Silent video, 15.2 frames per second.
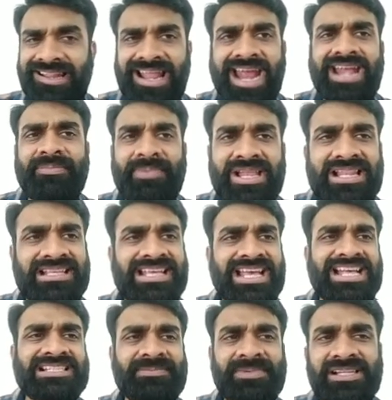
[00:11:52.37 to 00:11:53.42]
Light bill,
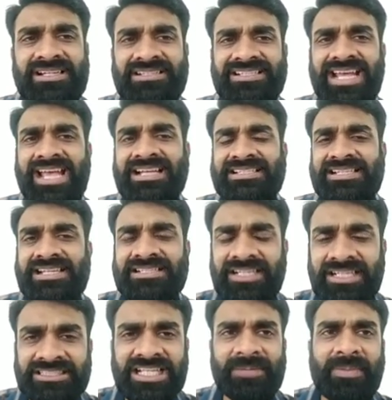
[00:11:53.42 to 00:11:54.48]
gas bill, taxes,
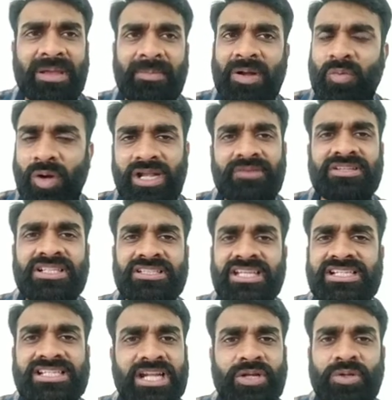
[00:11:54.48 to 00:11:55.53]
other payment, whatever the
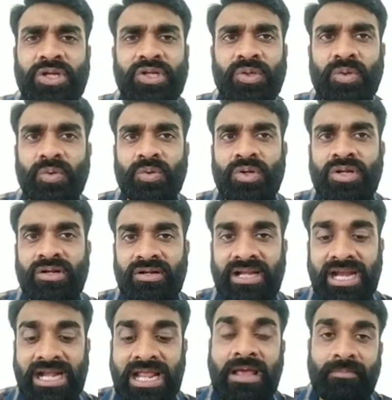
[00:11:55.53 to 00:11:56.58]
things that you need to do,
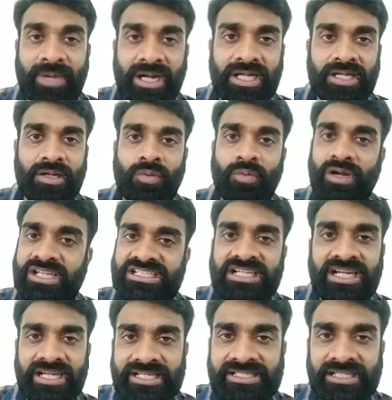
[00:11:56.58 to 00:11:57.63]
right? But what is the
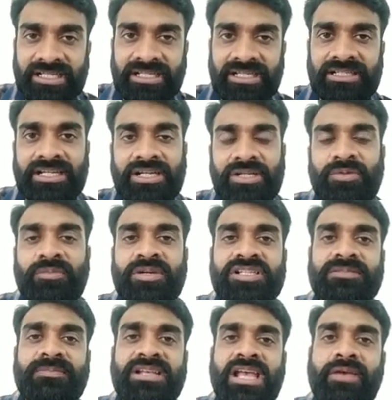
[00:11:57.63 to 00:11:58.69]
condition here? That you
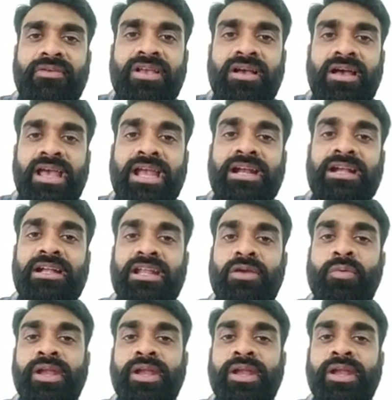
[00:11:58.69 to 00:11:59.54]
must be having an active